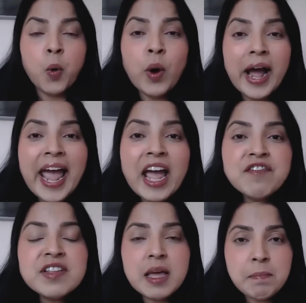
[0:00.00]

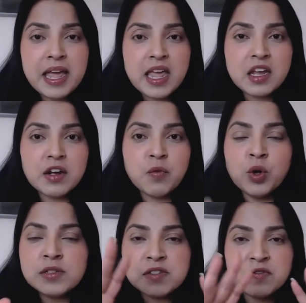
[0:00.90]
whatever they make,
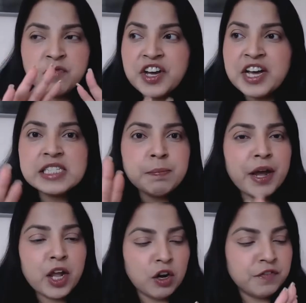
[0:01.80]
will first
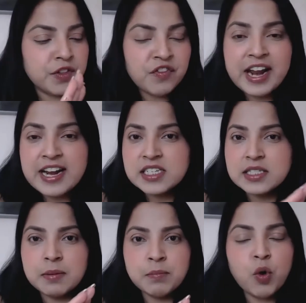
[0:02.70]
pay off the rent,
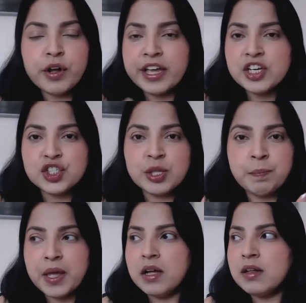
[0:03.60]
the mortgage, the
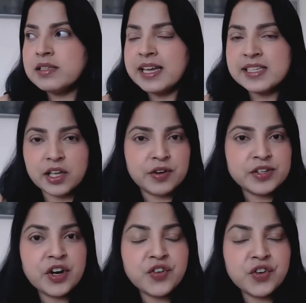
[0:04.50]
bills,
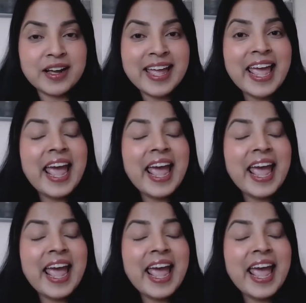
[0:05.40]
etc.,